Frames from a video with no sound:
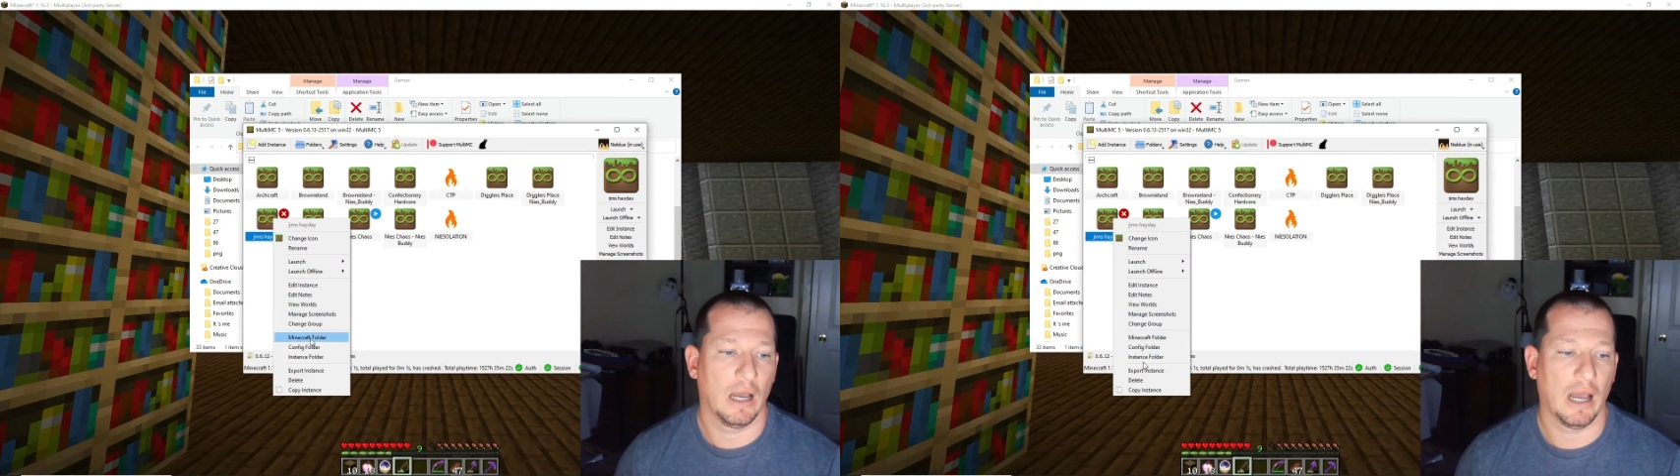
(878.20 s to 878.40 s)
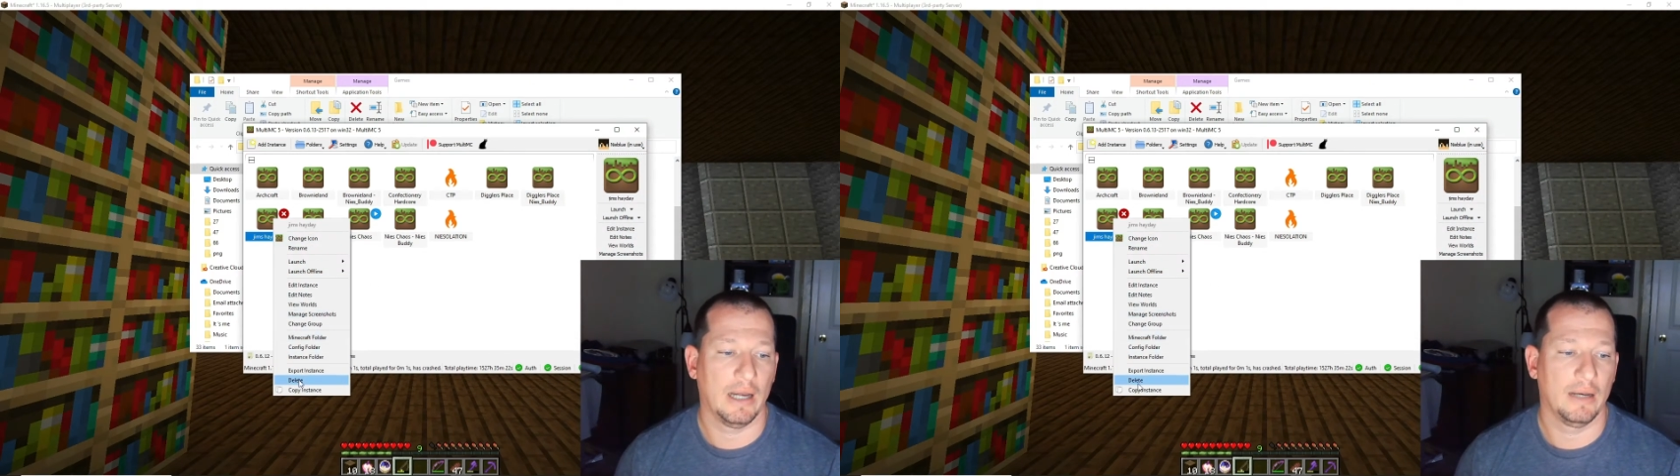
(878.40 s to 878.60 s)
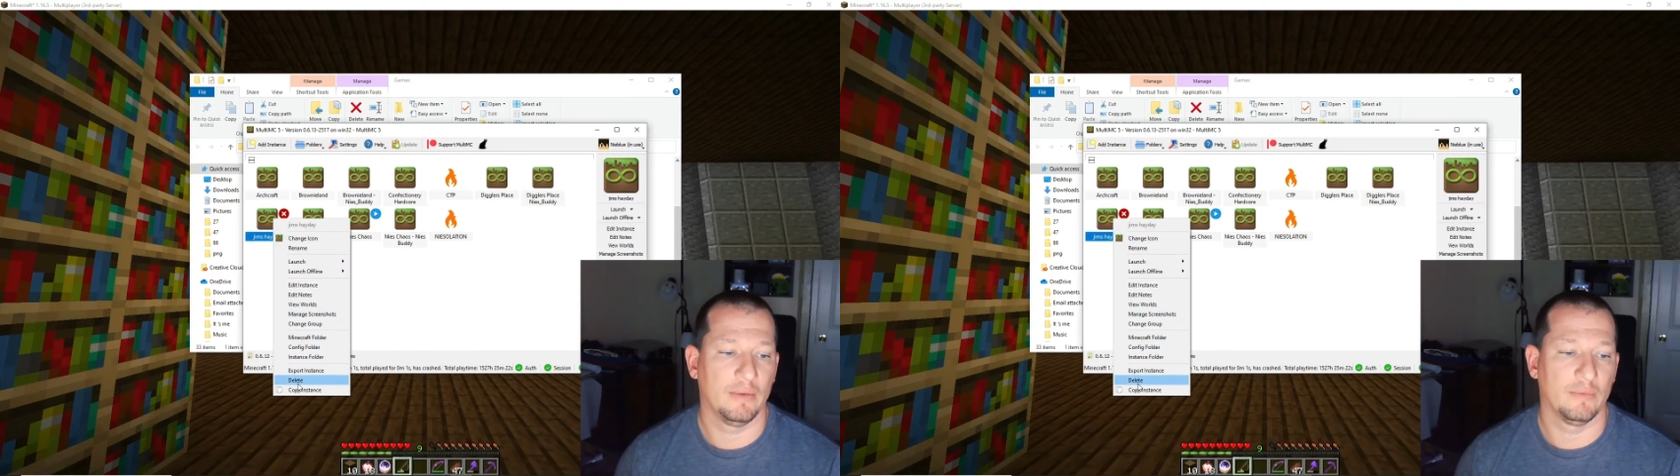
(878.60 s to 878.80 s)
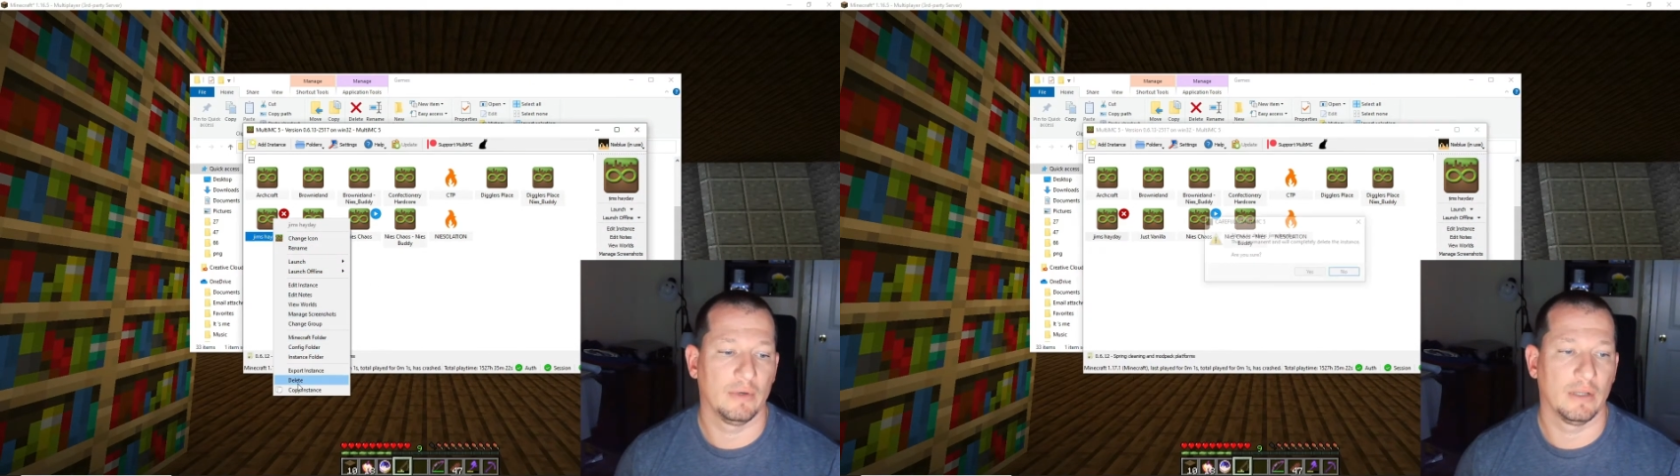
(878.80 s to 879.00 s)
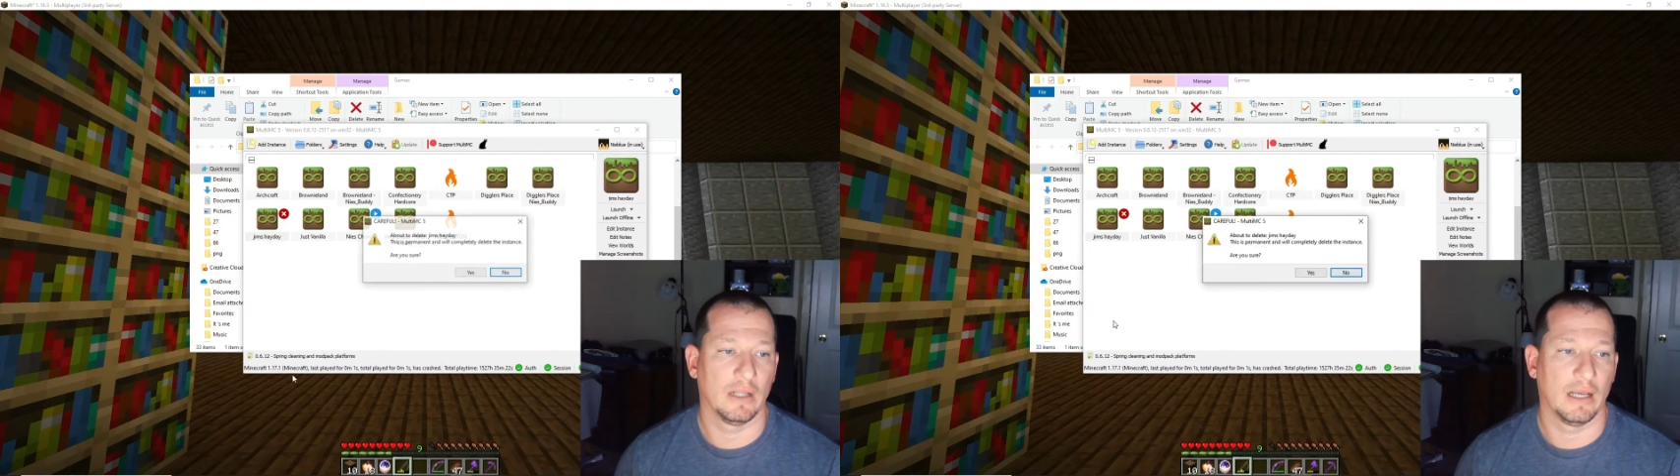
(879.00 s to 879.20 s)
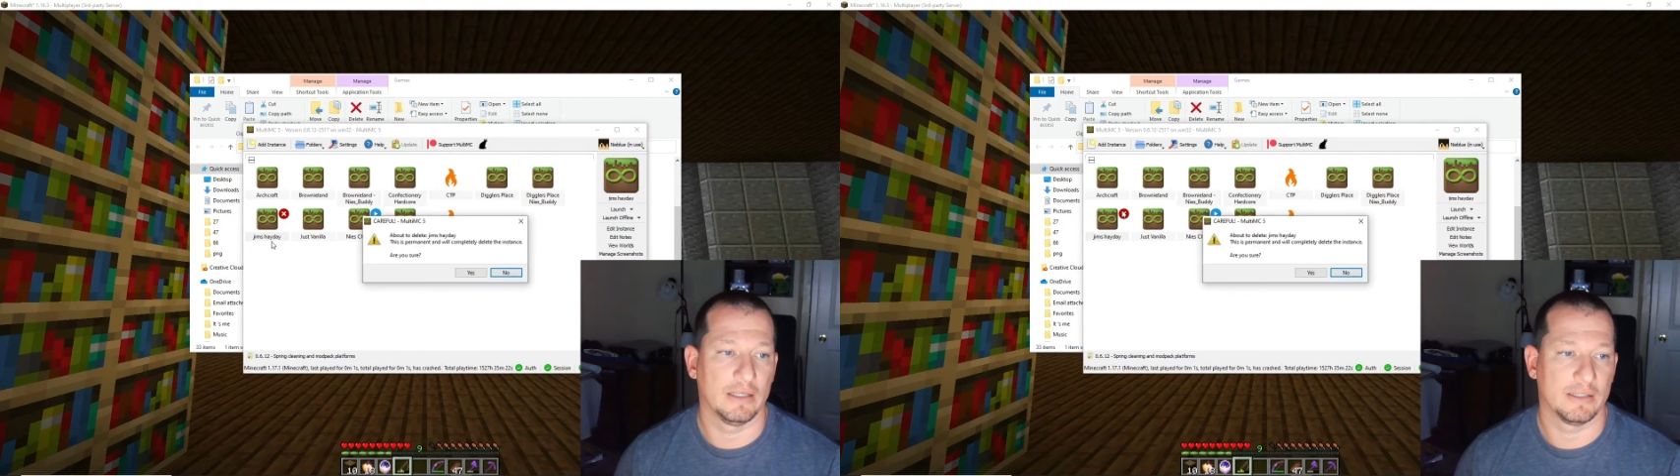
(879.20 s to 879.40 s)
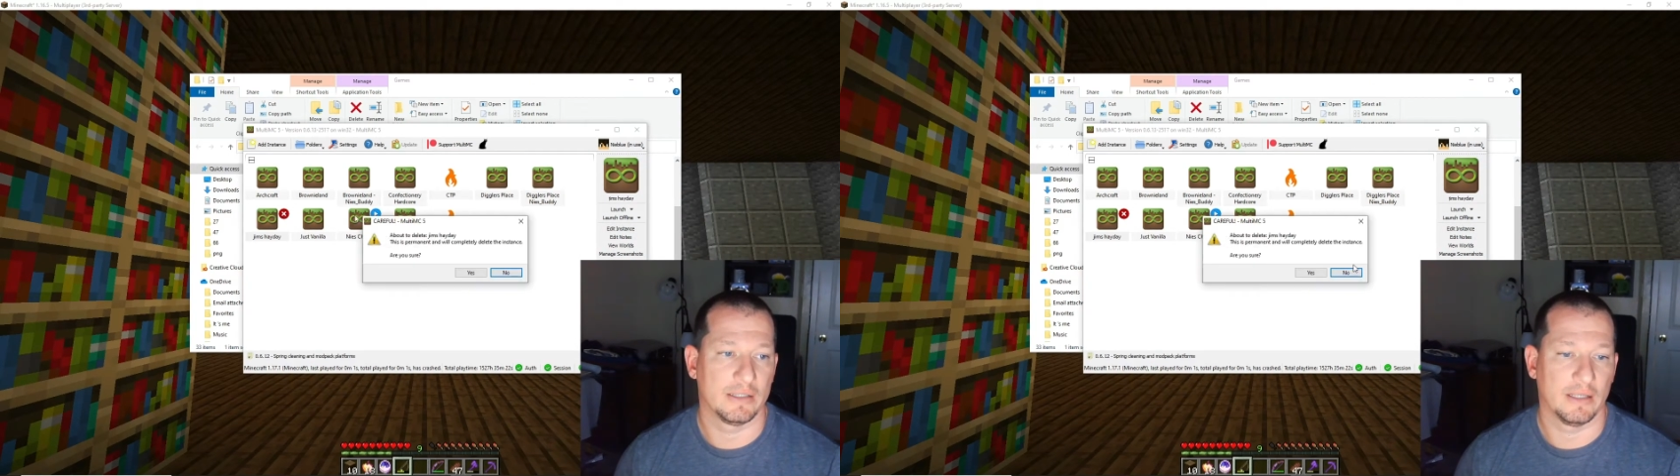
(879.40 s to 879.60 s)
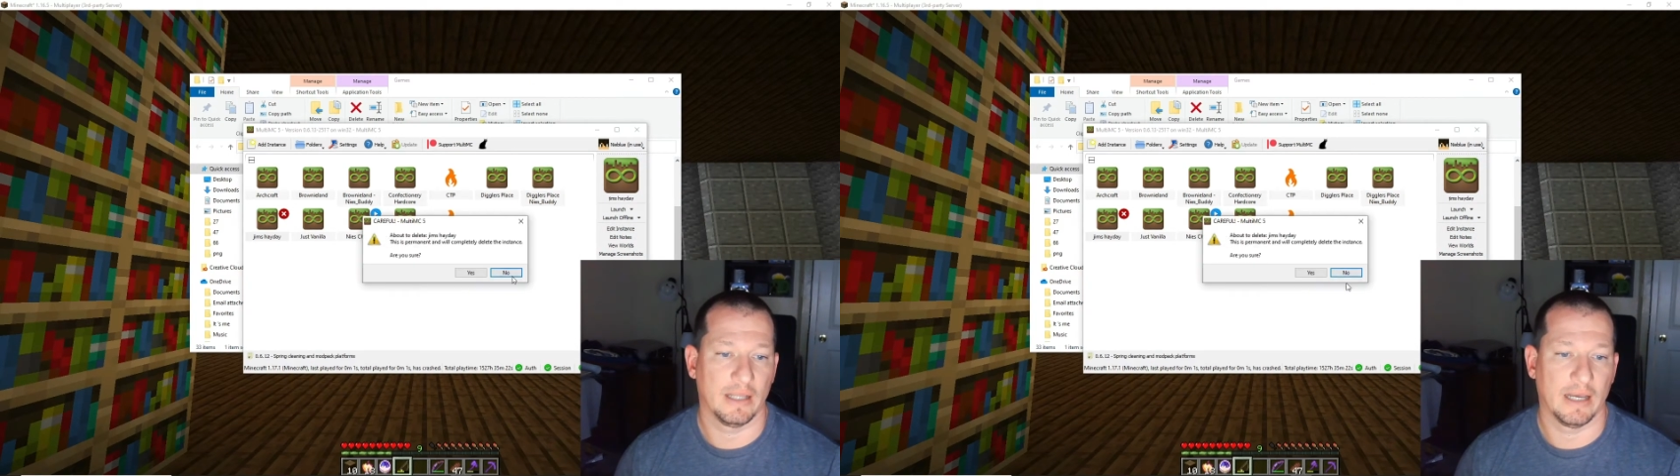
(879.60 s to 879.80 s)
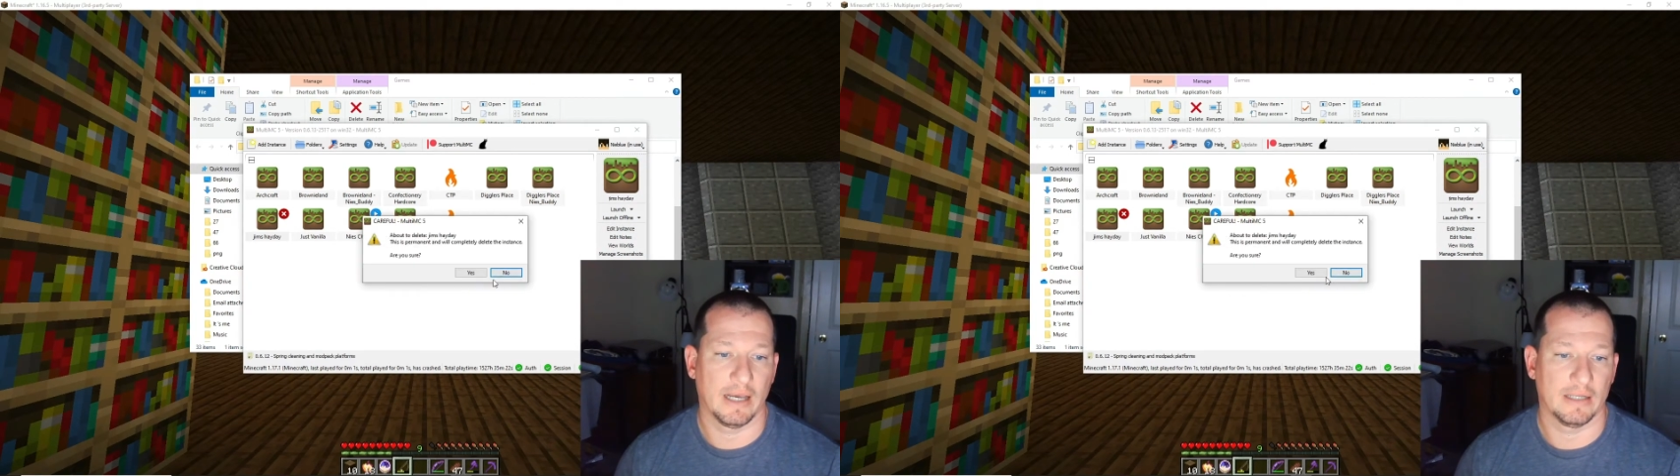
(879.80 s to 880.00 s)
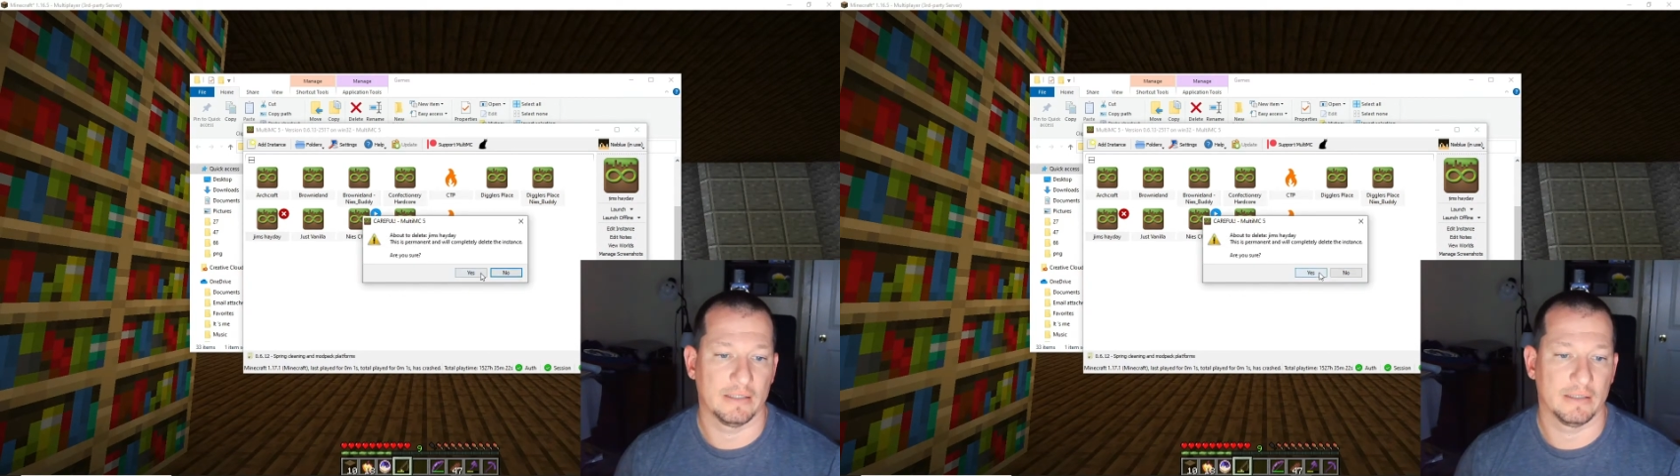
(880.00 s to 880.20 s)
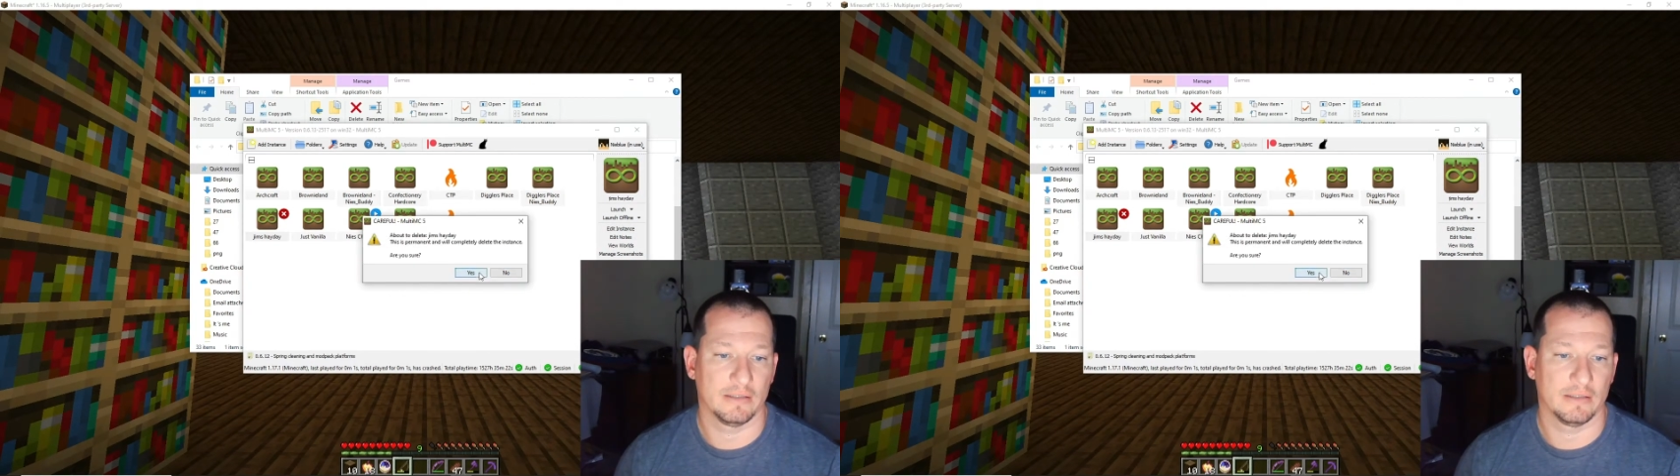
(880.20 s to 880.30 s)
I didn't realize that